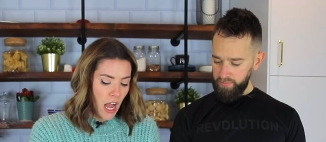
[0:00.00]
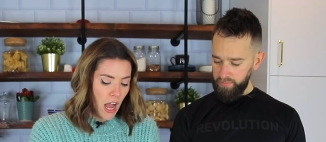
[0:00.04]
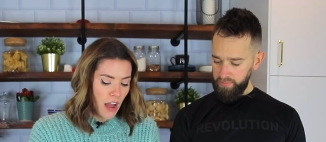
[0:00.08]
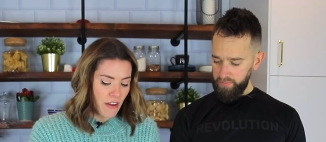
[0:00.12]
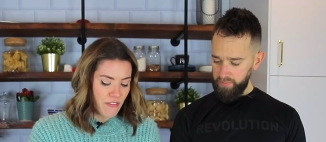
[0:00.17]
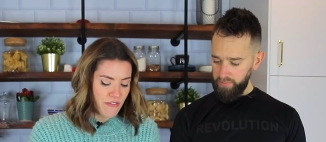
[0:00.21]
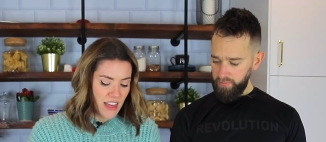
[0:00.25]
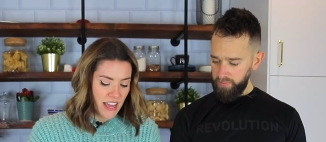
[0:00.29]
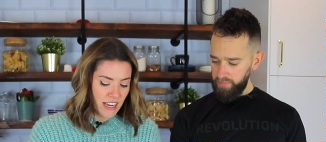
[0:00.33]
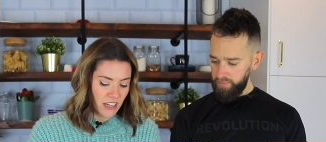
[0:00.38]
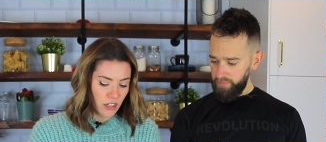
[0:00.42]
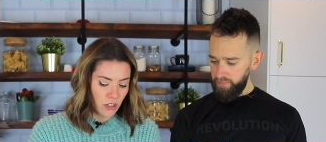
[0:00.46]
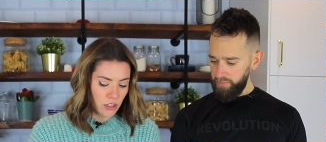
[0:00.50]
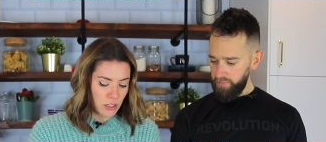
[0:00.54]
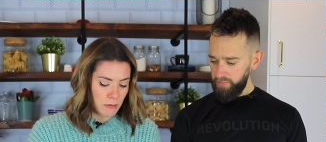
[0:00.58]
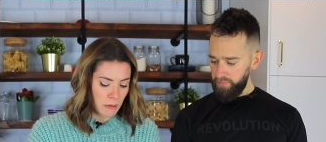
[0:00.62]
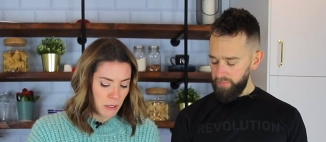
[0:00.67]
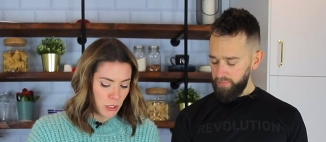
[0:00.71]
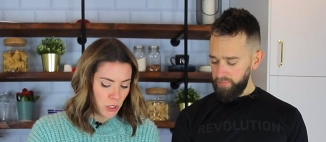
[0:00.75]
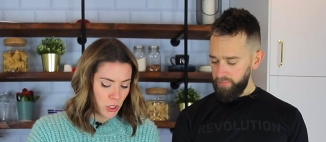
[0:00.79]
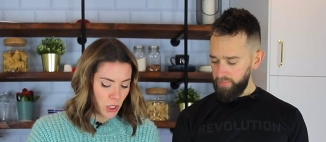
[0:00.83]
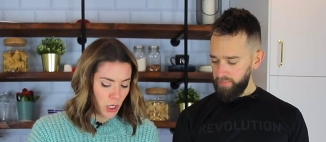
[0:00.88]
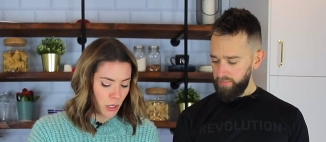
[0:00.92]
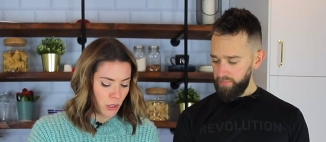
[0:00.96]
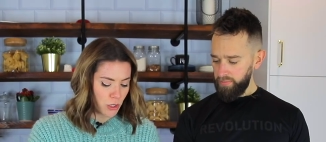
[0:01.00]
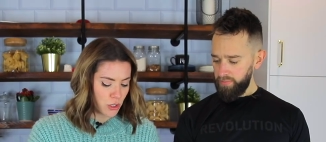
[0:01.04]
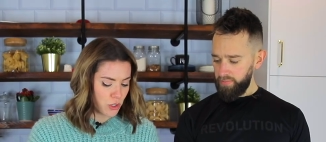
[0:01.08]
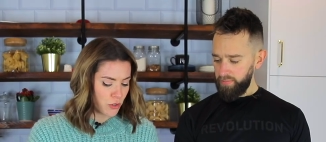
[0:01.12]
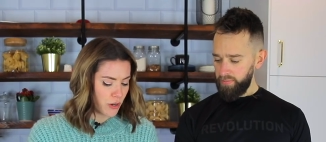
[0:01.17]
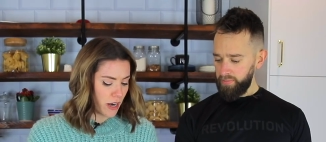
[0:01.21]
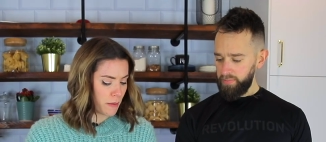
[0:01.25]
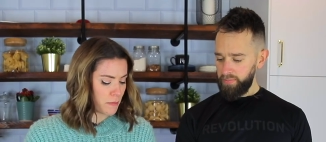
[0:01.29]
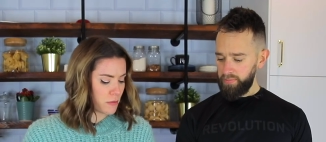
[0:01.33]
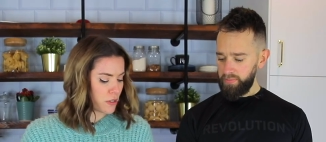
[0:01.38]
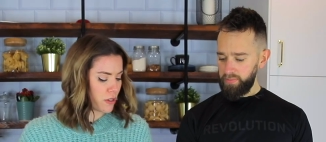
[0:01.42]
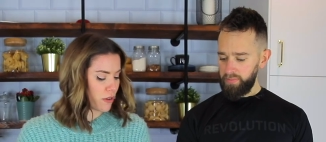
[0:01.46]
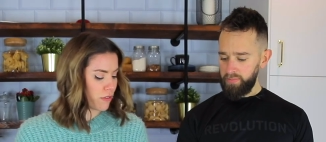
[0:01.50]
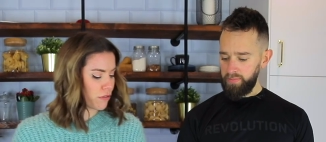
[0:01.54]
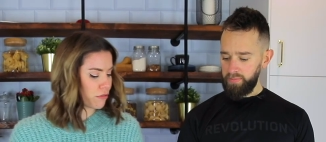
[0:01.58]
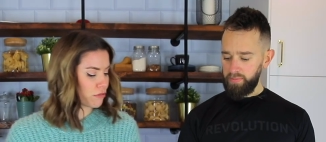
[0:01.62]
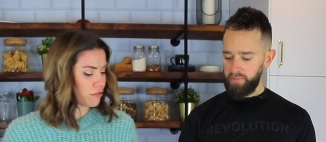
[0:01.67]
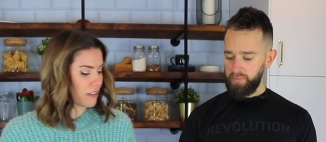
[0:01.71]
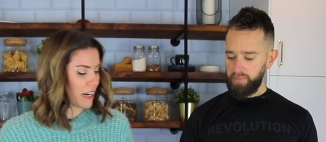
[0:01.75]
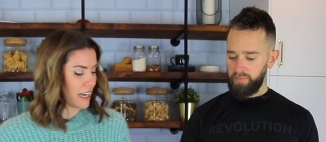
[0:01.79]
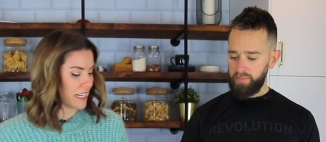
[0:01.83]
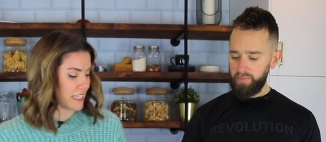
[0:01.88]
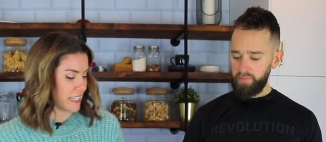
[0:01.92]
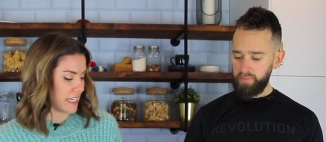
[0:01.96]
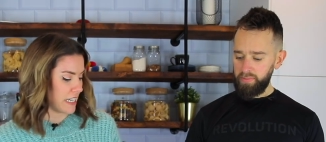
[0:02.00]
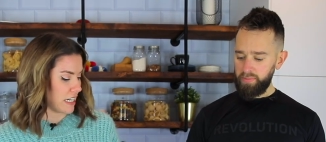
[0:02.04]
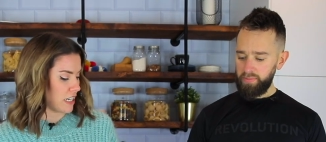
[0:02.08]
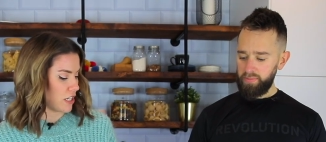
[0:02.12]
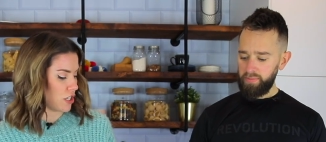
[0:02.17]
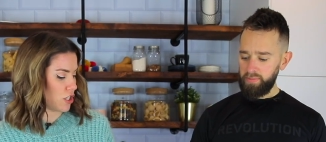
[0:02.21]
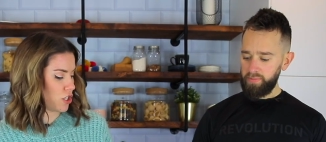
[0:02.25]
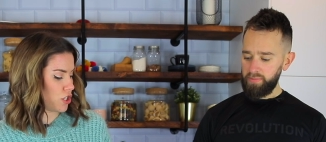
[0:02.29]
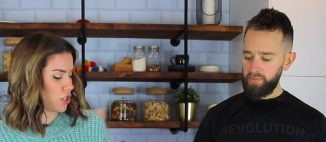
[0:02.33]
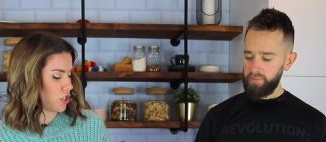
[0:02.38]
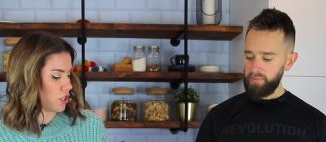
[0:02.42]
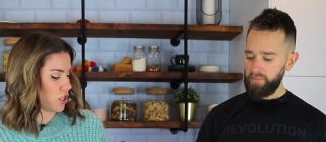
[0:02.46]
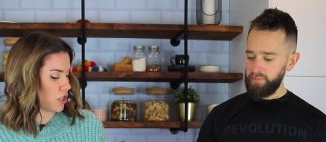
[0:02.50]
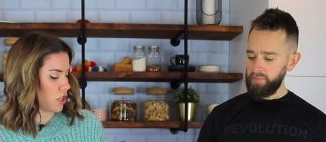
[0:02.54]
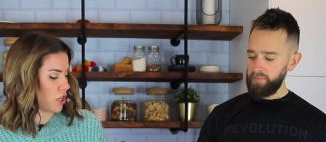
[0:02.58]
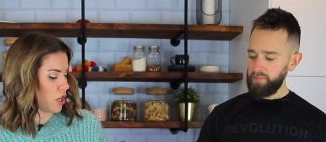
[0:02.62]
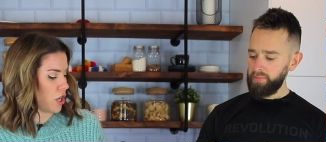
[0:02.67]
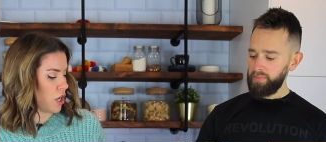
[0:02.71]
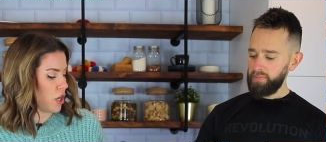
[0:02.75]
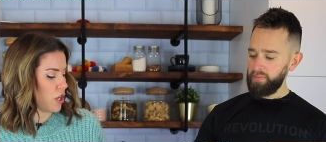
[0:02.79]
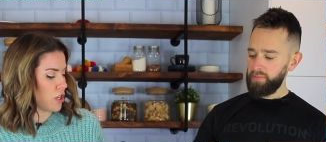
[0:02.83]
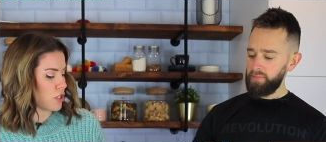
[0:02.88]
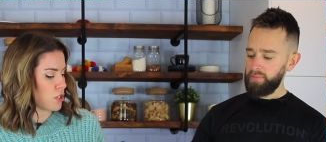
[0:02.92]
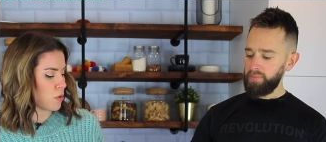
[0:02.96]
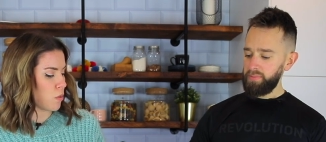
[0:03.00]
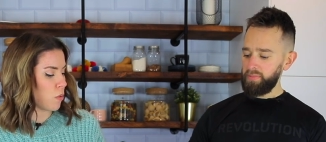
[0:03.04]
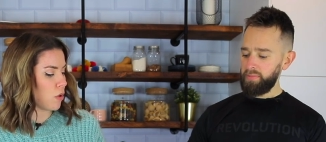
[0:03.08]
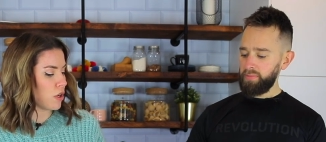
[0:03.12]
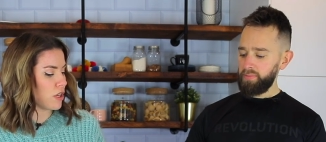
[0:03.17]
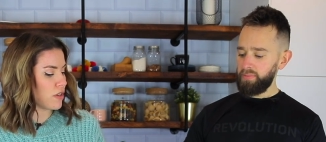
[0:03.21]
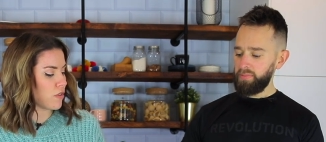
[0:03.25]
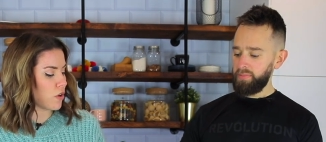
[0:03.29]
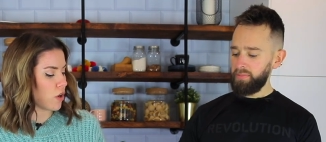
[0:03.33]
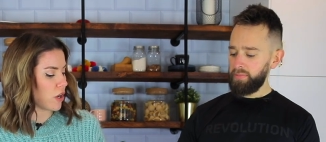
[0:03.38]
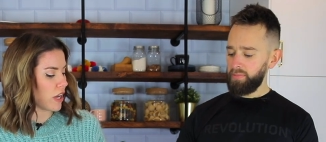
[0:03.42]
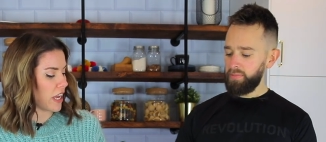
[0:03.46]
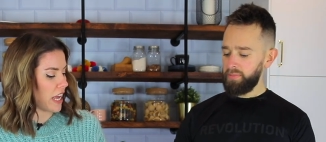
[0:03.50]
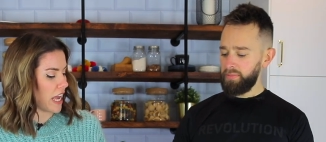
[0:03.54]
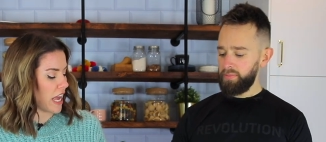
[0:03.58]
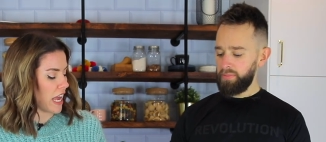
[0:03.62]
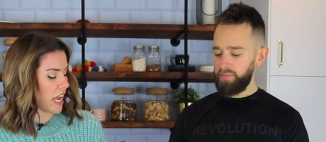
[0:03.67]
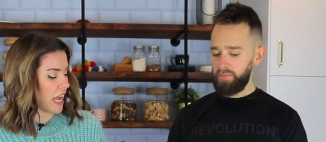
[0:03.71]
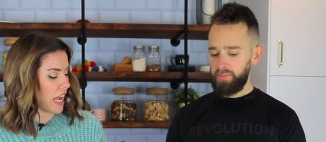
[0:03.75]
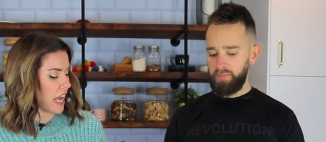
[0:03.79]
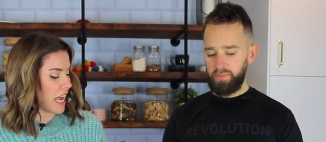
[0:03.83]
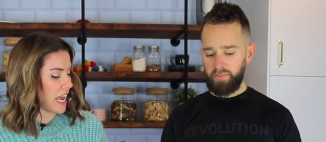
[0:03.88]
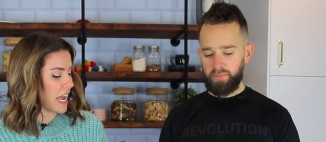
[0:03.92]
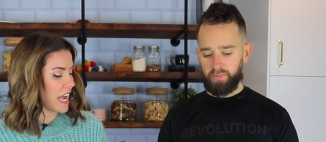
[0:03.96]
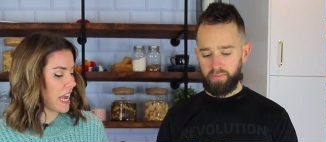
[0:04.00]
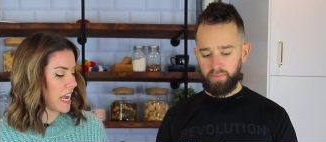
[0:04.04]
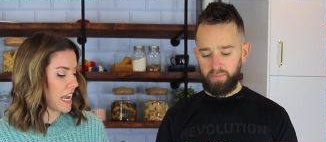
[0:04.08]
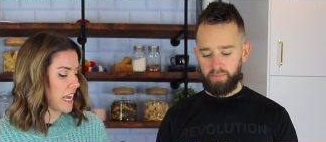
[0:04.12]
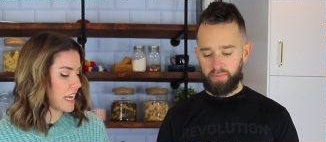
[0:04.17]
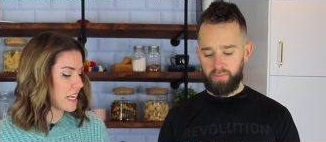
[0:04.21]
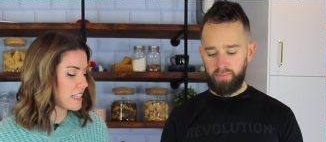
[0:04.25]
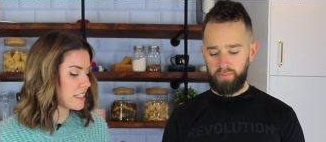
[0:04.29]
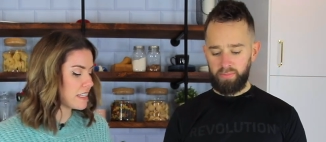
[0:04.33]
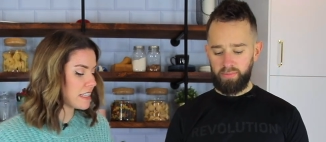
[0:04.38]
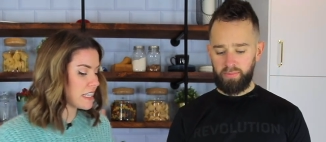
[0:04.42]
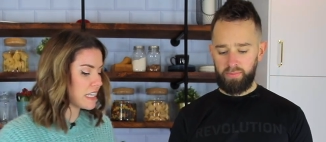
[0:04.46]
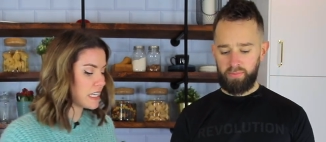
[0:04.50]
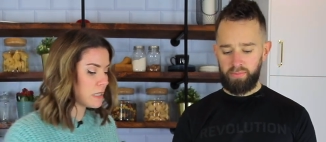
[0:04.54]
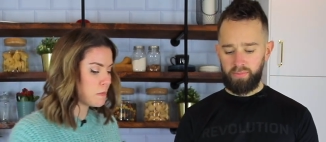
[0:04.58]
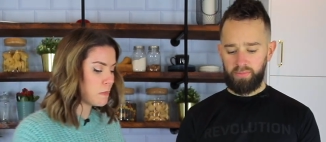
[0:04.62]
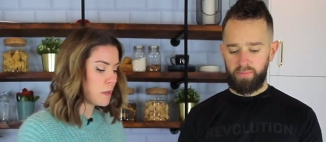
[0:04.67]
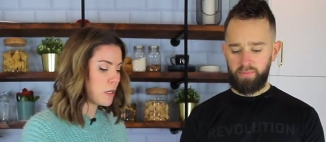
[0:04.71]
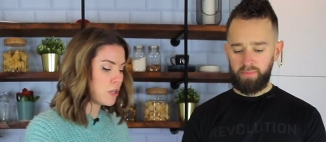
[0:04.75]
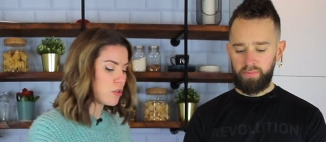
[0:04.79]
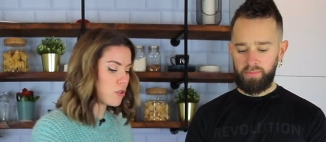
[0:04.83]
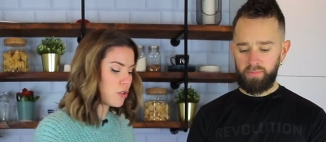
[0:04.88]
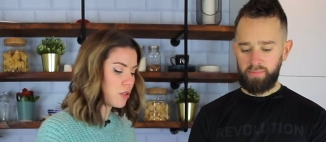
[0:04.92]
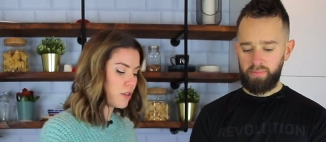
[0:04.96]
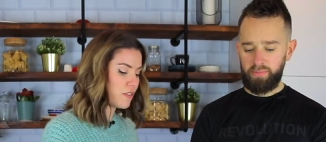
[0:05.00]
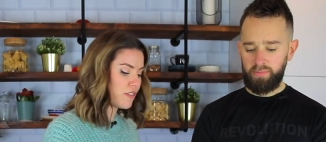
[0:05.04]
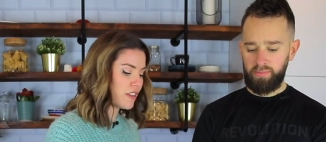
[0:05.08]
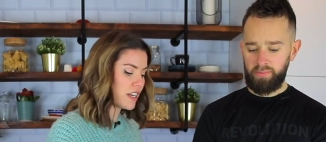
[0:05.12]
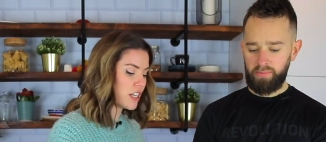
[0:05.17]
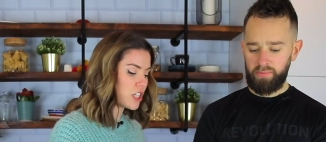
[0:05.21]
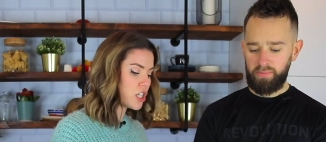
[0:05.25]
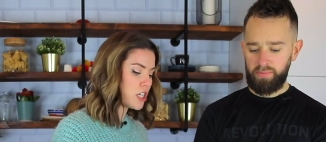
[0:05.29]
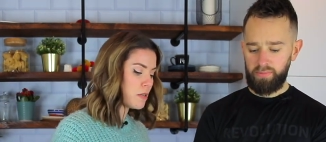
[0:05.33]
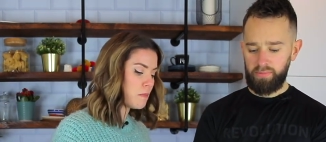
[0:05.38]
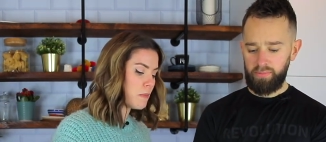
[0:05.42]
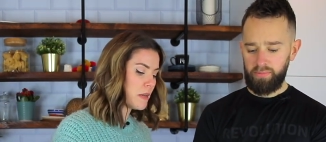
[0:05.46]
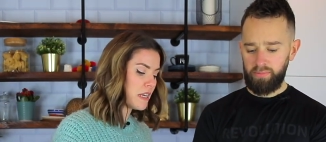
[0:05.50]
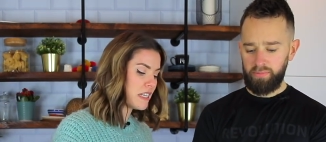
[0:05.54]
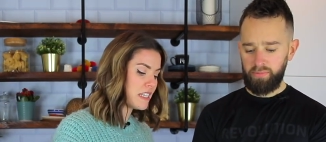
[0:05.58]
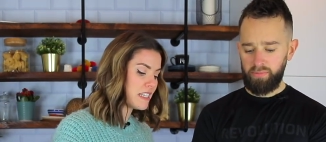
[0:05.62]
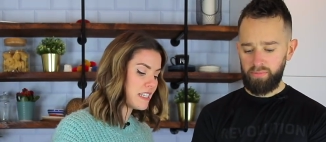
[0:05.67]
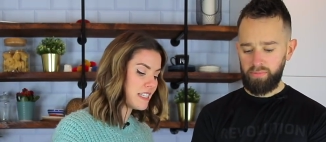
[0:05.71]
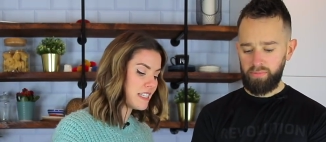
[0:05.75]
Speaker 1: I've then got about 200 grams of radish. So what you've got here is these beetroot have actually been